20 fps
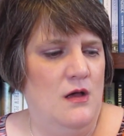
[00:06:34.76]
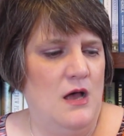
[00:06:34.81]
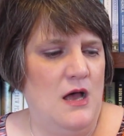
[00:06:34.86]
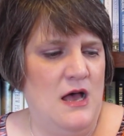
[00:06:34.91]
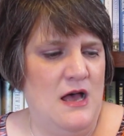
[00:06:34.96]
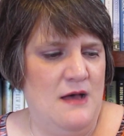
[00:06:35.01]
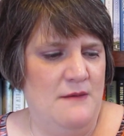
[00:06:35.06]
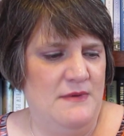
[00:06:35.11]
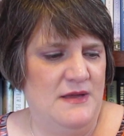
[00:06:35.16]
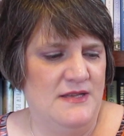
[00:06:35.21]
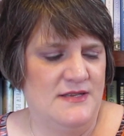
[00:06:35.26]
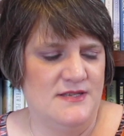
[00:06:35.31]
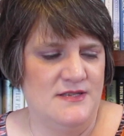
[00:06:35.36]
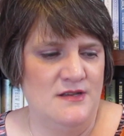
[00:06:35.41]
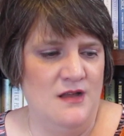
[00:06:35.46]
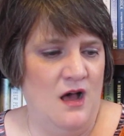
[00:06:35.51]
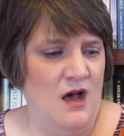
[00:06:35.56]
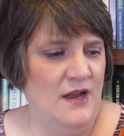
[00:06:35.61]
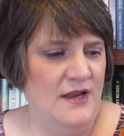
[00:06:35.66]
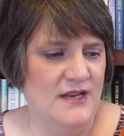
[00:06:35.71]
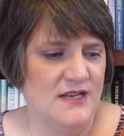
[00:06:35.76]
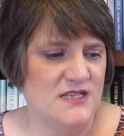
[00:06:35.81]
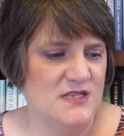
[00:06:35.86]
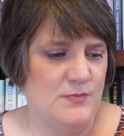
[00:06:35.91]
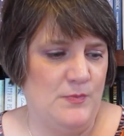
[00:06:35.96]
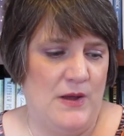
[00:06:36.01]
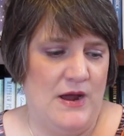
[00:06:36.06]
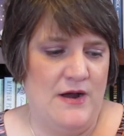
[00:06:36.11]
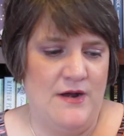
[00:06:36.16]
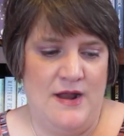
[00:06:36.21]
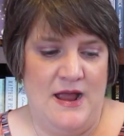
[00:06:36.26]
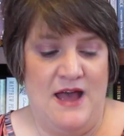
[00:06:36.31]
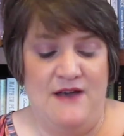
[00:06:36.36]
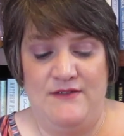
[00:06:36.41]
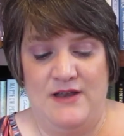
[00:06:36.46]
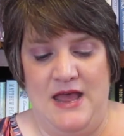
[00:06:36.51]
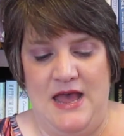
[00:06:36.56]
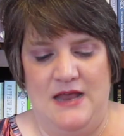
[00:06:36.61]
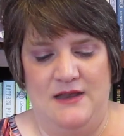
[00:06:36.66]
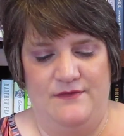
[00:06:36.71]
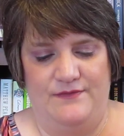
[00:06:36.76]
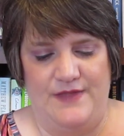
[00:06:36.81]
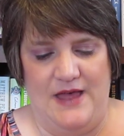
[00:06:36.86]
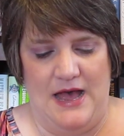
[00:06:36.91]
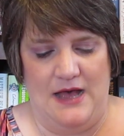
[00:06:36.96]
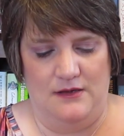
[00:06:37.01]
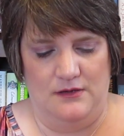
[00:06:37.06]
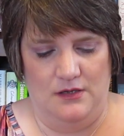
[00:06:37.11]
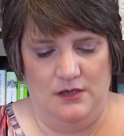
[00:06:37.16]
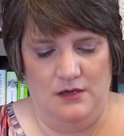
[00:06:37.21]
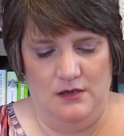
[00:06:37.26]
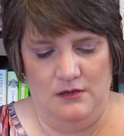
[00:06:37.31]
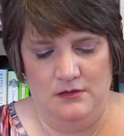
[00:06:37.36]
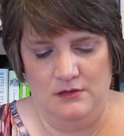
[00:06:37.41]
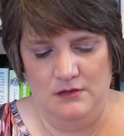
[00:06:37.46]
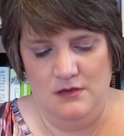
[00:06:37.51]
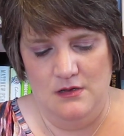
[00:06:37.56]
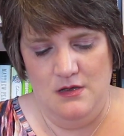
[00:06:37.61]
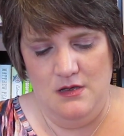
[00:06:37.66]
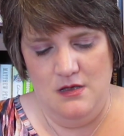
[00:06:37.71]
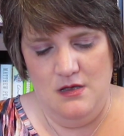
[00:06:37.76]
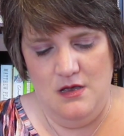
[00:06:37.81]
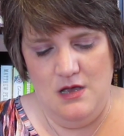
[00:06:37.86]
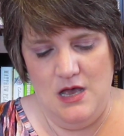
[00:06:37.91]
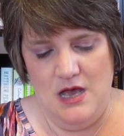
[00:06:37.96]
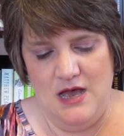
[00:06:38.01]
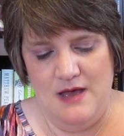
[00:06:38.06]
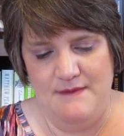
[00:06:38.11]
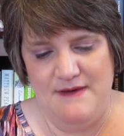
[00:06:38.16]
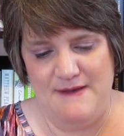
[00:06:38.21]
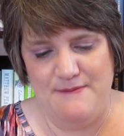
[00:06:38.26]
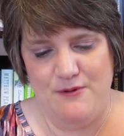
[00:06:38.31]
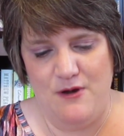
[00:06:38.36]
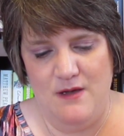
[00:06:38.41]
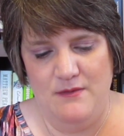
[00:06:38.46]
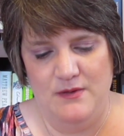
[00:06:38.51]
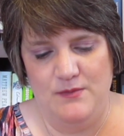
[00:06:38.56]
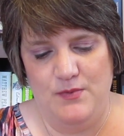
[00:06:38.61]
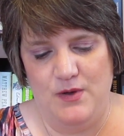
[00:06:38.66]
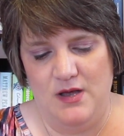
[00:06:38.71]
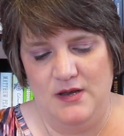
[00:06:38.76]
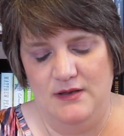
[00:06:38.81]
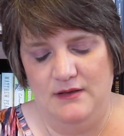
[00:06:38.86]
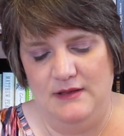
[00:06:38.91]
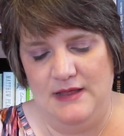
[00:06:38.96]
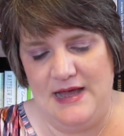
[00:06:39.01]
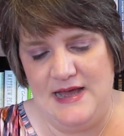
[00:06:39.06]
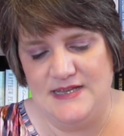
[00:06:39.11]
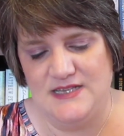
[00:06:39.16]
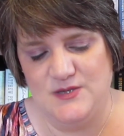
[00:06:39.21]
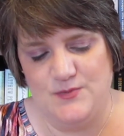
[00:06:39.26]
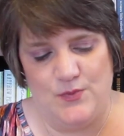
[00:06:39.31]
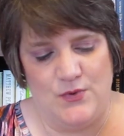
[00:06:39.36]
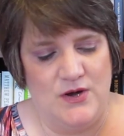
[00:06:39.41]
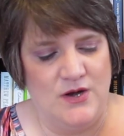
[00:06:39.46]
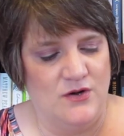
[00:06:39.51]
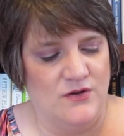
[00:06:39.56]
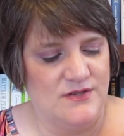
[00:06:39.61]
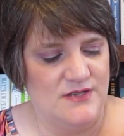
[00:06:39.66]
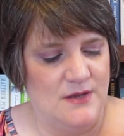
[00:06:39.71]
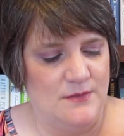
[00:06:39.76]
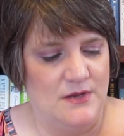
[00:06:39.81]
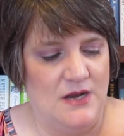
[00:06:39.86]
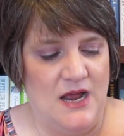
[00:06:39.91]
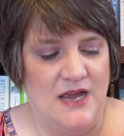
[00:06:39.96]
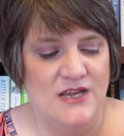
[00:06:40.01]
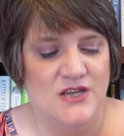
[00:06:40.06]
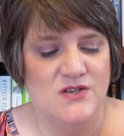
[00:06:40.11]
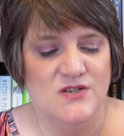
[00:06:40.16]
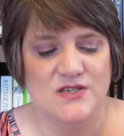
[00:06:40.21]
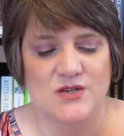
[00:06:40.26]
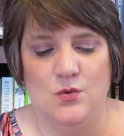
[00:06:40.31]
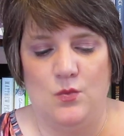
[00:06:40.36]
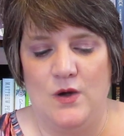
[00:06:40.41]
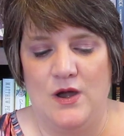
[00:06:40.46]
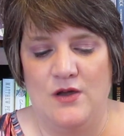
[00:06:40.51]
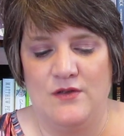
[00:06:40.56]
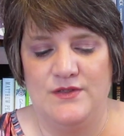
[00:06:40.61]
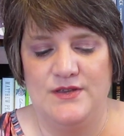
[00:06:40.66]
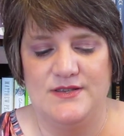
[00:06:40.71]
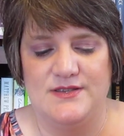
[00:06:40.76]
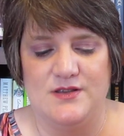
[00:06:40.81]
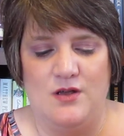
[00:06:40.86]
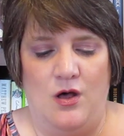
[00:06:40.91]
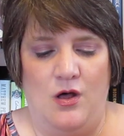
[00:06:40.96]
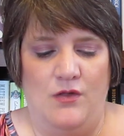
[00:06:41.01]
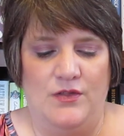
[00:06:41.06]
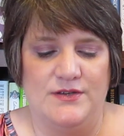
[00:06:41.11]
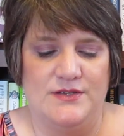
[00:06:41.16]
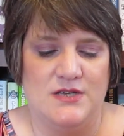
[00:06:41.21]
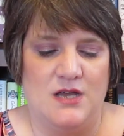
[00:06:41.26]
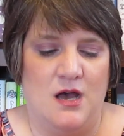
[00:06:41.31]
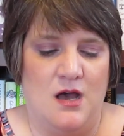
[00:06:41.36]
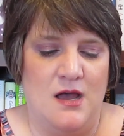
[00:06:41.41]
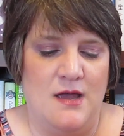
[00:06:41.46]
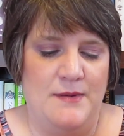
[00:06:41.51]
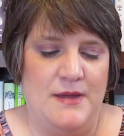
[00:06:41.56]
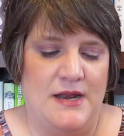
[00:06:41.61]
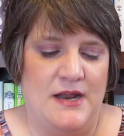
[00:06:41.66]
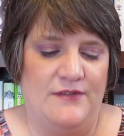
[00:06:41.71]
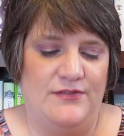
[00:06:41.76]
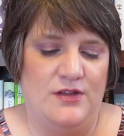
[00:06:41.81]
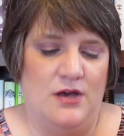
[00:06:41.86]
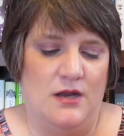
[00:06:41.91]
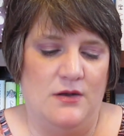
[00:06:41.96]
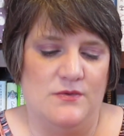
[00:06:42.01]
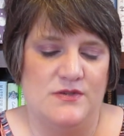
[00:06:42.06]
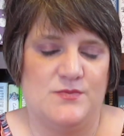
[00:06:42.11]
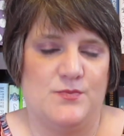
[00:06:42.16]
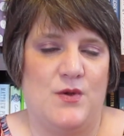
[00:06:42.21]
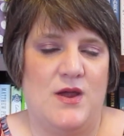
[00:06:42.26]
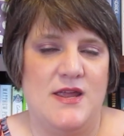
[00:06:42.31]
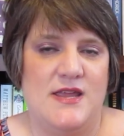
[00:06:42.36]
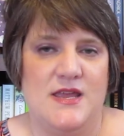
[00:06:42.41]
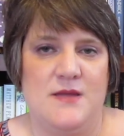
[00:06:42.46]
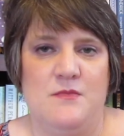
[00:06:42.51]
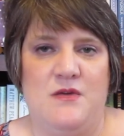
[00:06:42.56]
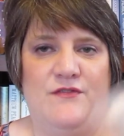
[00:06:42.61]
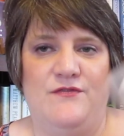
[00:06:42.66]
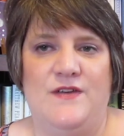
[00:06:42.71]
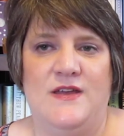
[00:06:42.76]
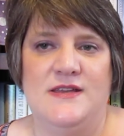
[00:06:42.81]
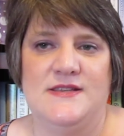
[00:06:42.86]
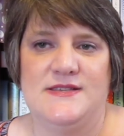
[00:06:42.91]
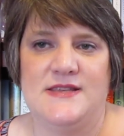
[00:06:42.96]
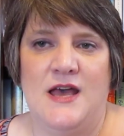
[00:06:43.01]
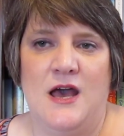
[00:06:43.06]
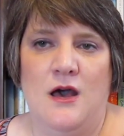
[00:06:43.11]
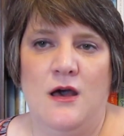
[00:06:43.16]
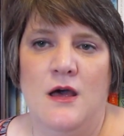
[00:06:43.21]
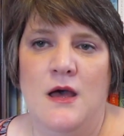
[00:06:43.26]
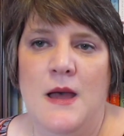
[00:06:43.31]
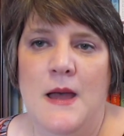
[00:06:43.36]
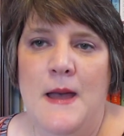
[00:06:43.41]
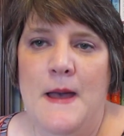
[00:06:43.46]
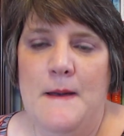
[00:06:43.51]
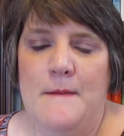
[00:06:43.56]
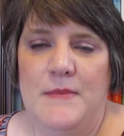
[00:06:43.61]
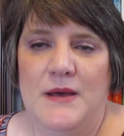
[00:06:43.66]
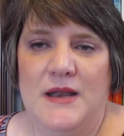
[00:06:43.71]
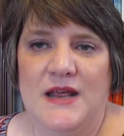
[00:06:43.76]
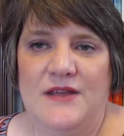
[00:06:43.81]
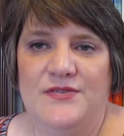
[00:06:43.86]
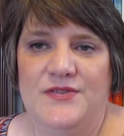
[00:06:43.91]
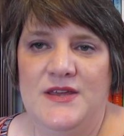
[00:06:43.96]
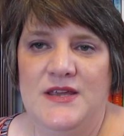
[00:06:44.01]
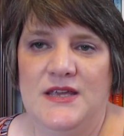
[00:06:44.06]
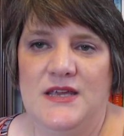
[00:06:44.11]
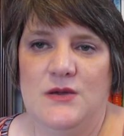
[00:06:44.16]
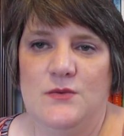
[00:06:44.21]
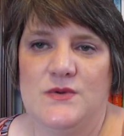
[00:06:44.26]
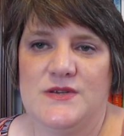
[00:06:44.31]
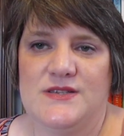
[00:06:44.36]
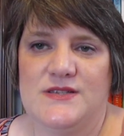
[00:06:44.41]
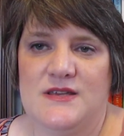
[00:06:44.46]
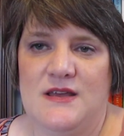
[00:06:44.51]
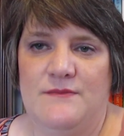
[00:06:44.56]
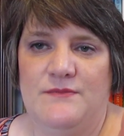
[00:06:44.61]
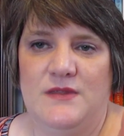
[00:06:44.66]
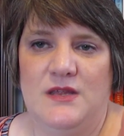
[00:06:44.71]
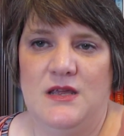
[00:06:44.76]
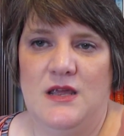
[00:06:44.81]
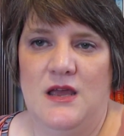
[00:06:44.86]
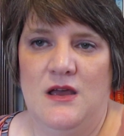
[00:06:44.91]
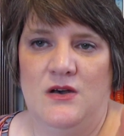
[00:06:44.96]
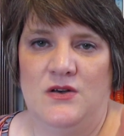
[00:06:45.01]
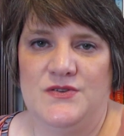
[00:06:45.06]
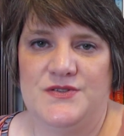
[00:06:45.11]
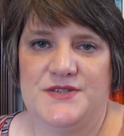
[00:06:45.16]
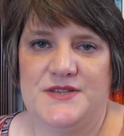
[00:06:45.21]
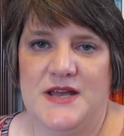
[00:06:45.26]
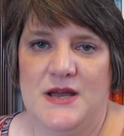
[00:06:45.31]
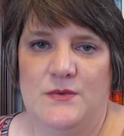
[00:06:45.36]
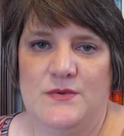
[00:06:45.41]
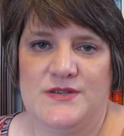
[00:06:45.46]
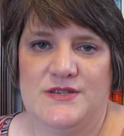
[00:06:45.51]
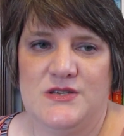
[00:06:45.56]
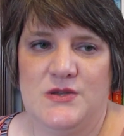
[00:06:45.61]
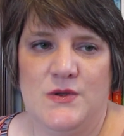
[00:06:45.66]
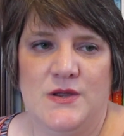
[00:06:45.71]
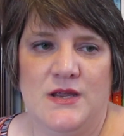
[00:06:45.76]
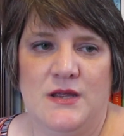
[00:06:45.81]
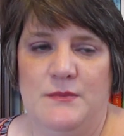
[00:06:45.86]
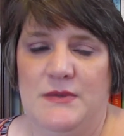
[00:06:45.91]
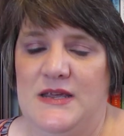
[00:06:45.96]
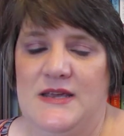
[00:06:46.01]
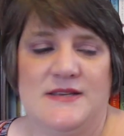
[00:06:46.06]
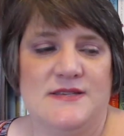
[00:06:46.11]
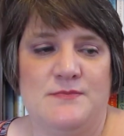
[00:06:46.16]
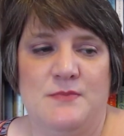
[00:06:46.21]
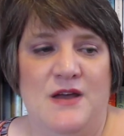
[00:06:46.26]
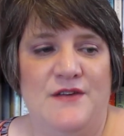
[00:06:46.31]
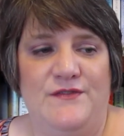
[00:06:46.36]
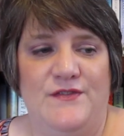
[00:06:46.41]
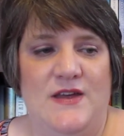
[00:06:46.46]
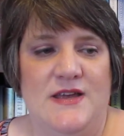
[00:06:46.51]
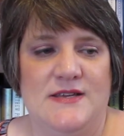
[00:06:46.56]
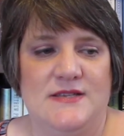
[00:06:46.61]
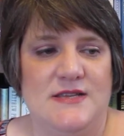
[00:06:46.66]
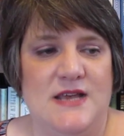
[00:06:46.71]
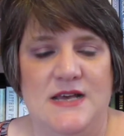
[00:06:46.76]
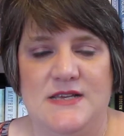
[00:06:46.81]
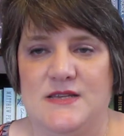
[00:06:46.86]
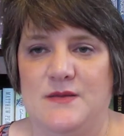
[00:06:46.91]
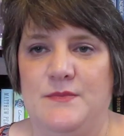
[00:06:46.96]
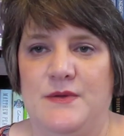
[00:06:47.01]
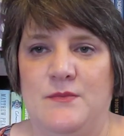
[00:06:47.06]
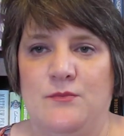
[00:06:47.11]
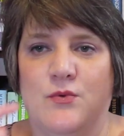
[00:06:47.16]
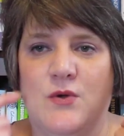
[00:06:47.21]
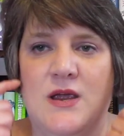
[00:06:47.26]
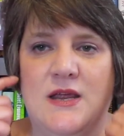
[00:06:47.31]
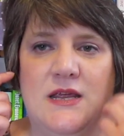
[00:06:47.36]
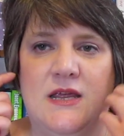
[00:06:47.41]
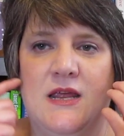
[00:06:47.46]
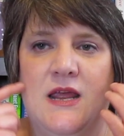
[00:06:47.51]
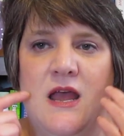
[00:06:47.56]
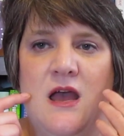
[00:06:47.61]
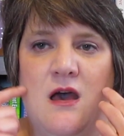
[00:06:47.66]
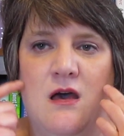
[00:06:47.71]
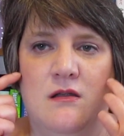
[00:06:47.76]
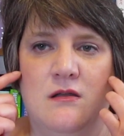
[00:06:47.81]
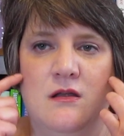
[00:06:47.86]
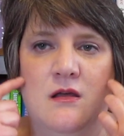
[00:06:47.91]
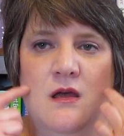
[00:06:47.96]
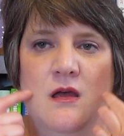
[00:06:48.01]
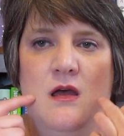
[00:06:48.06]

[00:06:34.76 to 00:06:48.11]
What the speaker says: It's not expired. I haven't had it that long. I probably bought it last spring or something. I used to wear this all the time, and I thought it was breaking my face out, but I think it was something else that was doing it because my face hasn't been breaking out